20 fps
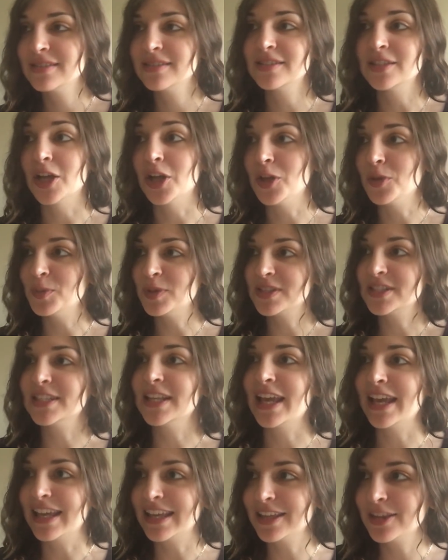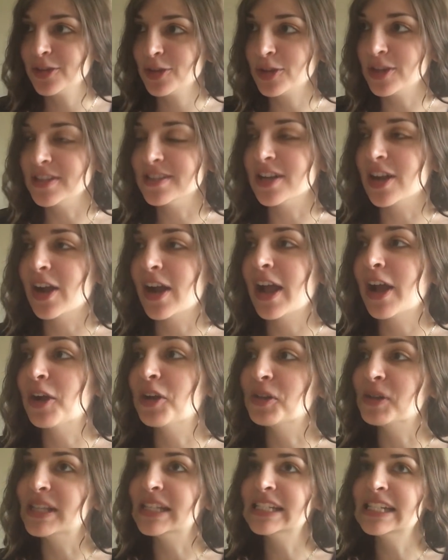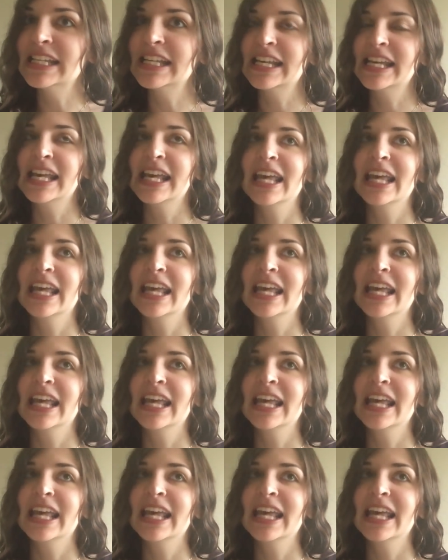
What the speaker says: It's almost like she's our heroine.